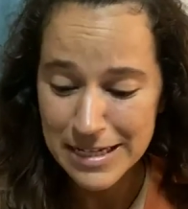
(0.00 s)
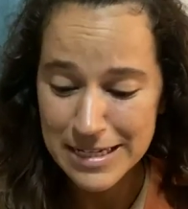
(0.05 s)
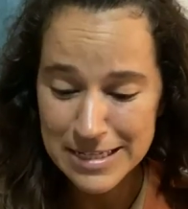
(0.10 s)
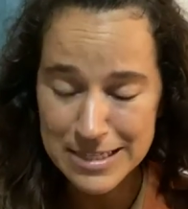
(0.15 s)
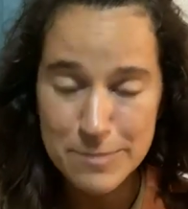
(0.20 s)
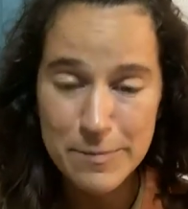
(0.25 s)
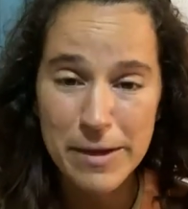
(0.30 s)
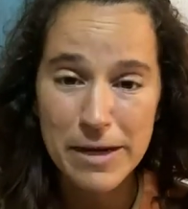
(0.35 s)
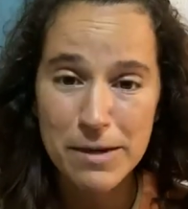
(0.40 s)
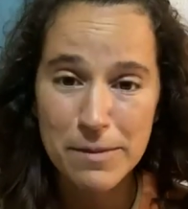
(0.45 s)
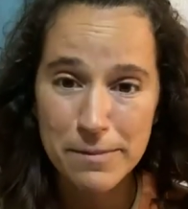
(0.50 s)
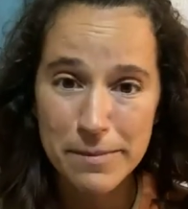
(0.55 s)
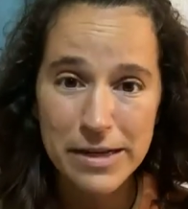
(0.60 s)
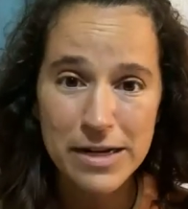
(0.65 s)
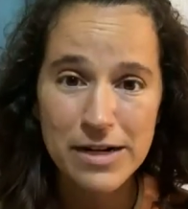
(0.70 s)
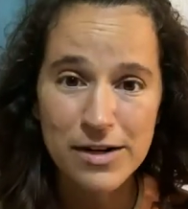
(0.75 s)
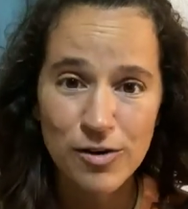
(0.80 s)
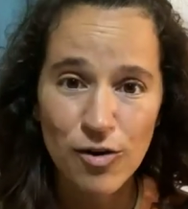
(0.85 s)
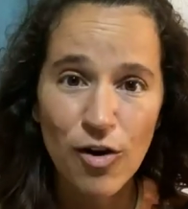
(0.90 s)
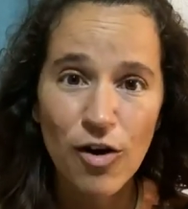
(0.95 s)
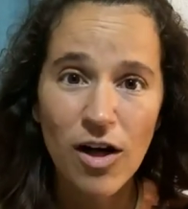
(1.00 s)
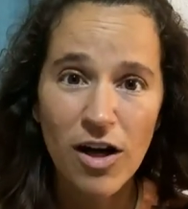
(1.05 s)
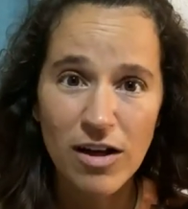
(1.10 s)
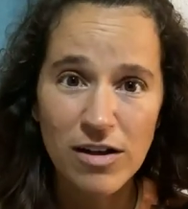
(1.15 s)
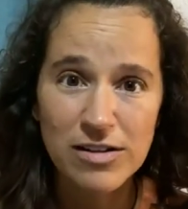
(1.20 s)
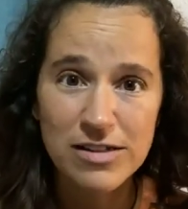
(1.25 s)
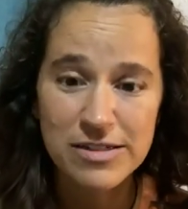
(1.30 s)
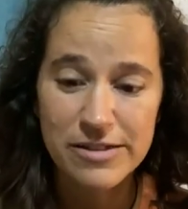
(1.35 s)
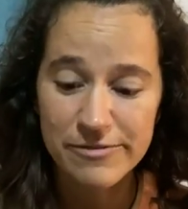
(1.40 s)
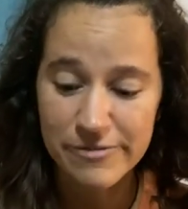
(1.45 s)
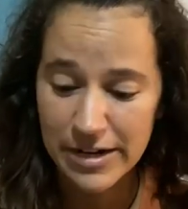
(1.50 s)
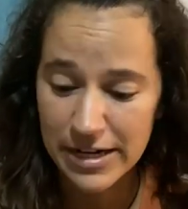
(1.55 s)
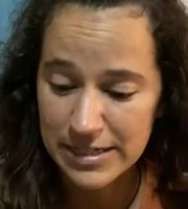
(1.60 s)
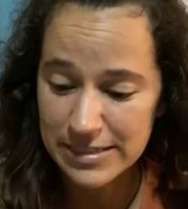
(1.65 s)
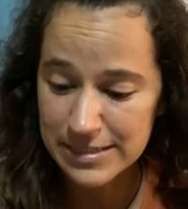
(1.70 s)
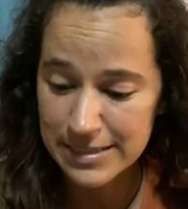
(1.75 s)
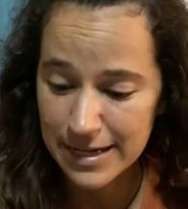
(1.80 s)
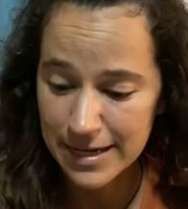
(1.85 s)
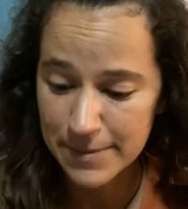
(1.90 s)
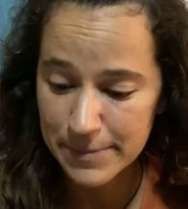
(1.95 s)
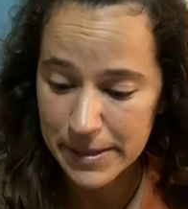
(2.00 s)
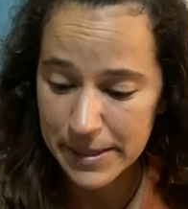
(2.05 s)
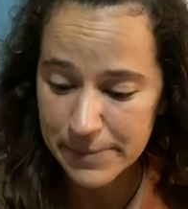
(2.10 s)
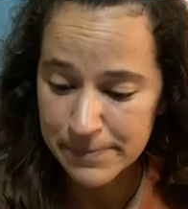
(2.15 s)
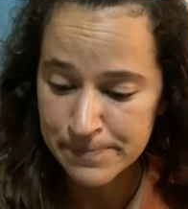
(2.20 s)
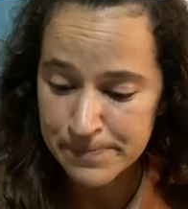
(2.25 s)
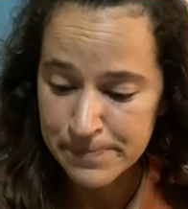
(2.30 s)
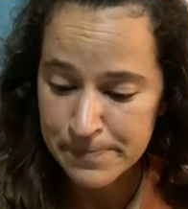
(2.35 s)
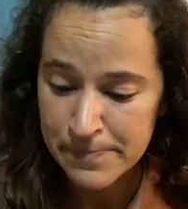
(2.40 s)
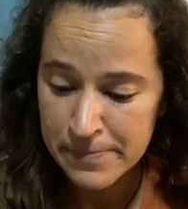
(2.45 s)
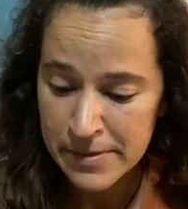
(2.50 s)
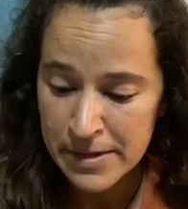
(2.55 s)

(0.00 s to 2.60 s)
it's been a miracle all in divine timing